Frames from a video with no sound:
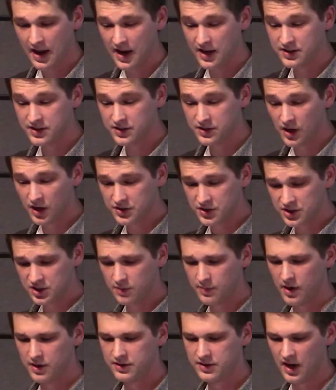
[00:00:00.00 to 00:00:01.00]
AIDS is not just
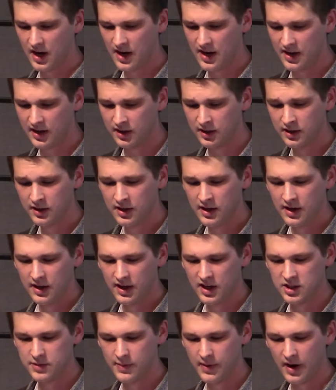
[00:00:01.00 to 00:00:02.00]
about dying,
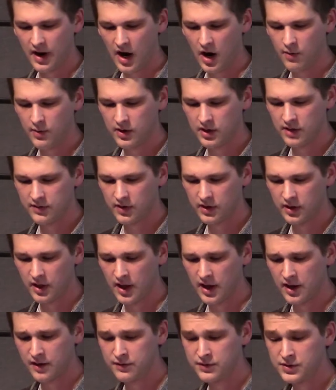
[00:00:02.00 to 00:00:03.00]
it is about how we live our
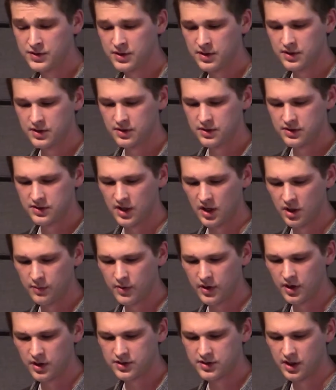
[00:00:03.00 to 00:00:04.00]
lives,
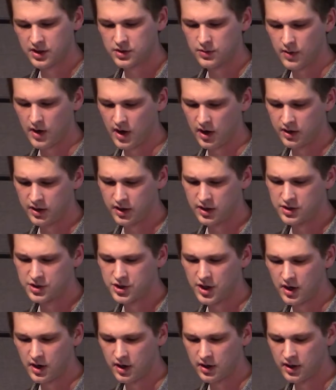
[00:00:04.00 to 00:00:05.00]
celebrate our sexuality, and
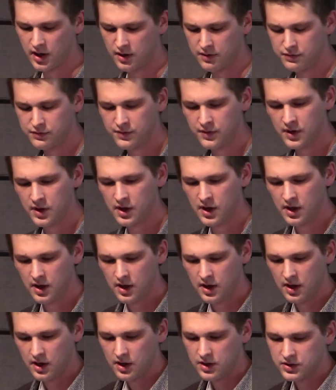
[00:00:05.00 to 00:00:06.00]
share our love.
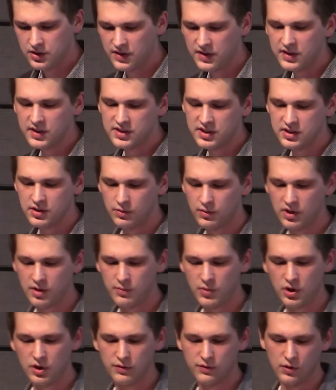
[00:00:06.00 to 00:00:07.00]
So I think this is a really
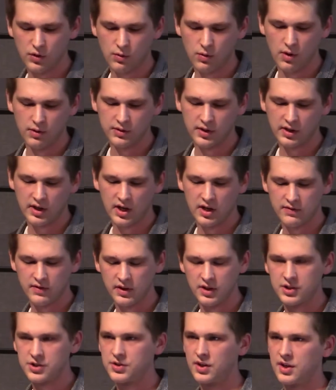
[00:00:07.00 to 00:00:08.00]
beautiful quote that kind of
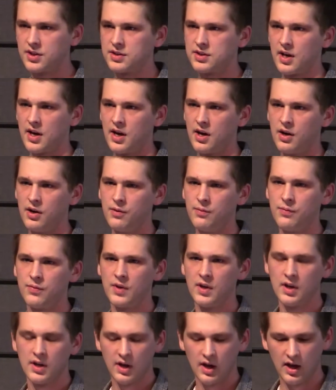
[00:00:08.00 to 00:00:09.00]
illustrates how,
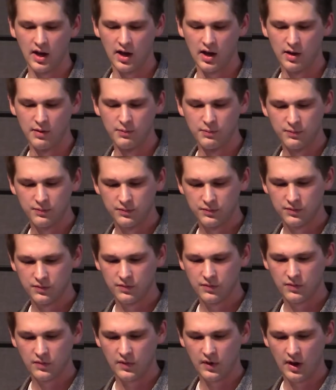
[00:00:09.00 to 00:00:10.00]
um,
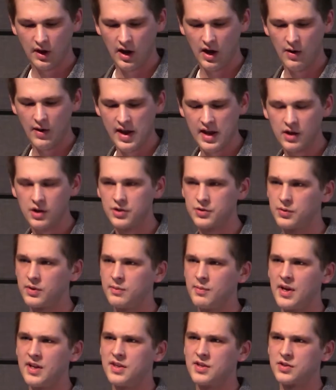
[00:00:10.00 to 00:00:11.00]
how Angles
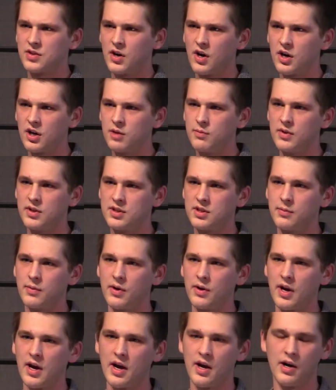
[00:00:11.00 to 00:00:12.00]
really made this argument
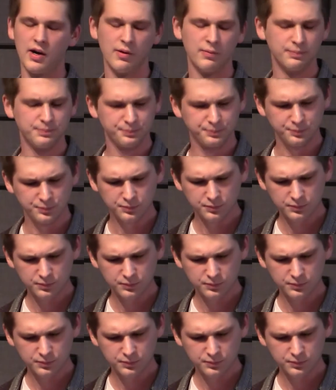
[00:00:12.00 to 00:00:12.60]
about how